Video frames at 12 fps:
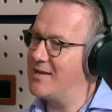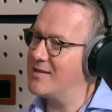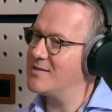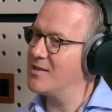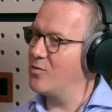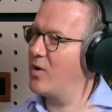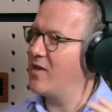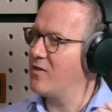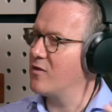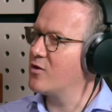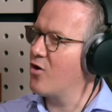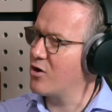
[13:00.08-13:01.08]
it, and the way that
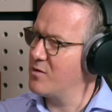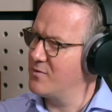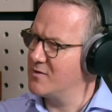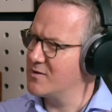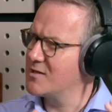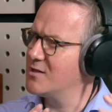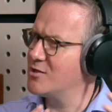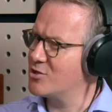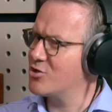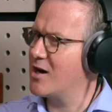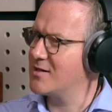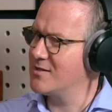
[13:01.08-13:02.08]
the documents
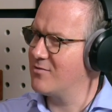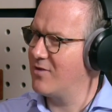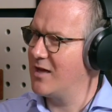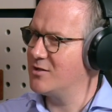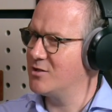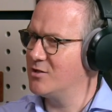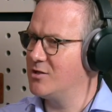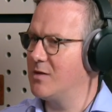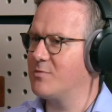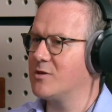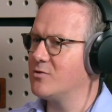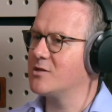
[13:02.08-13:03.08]
constructed the relationship.
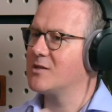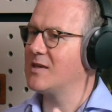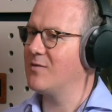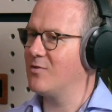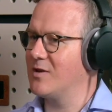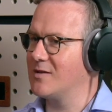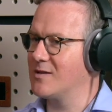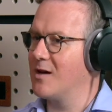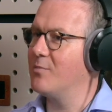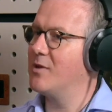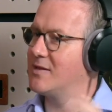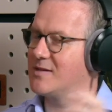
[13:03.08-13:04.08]
So just to give you an
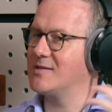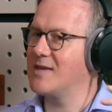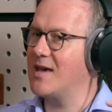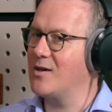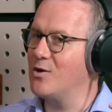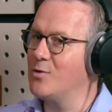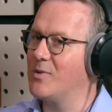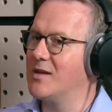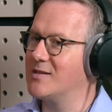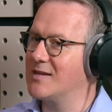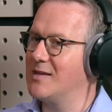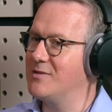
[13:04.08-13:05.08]
example, as I say, Uber
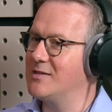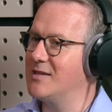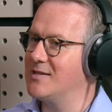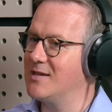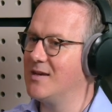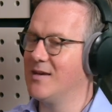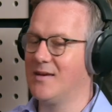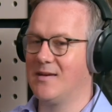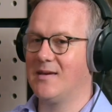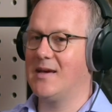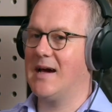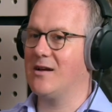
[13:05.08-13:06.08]
London Limited
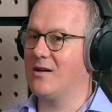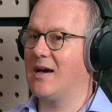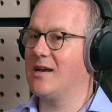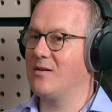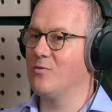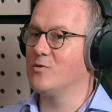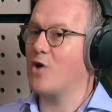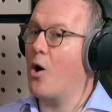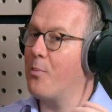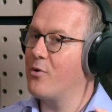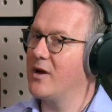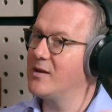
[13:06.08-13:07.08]
was
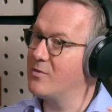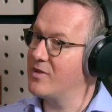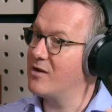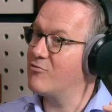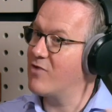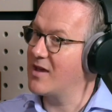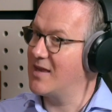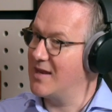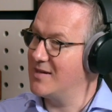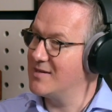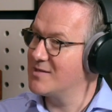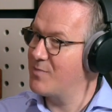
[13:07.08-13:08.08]
operating within a
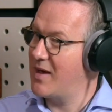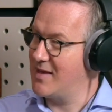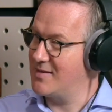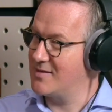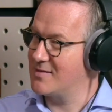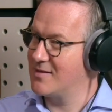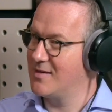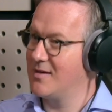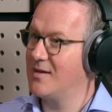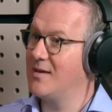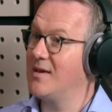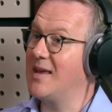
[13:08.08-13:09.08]
regulated space.
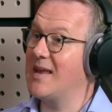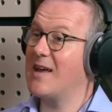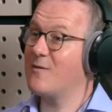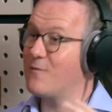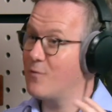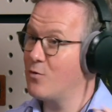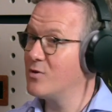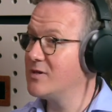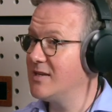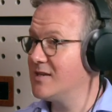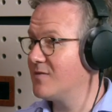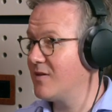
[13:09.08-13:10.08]
It had
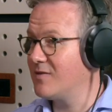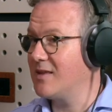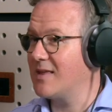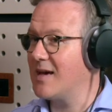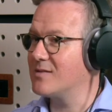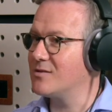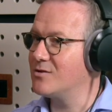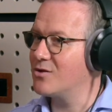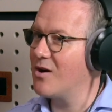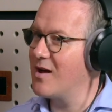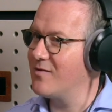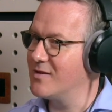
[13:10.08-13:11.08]
40 to 50,000
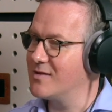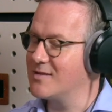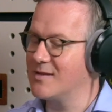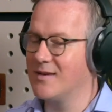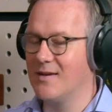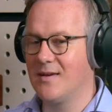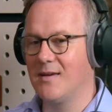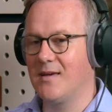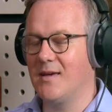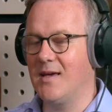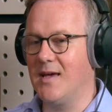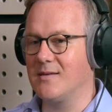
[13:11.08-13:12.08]
drivers.
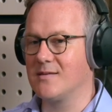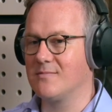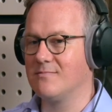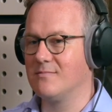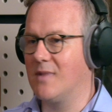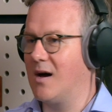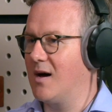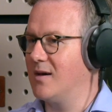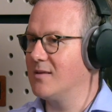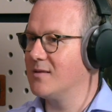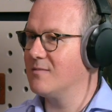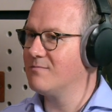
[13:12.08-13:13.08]
It
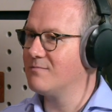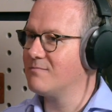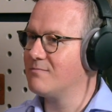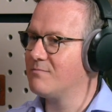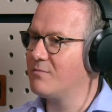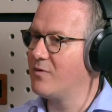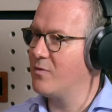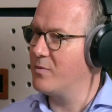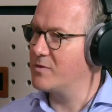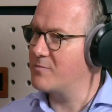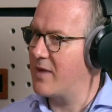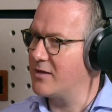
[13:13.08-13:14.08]
hired them,
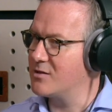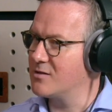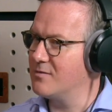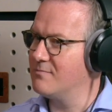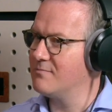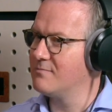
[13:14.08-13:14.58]
performance managed them,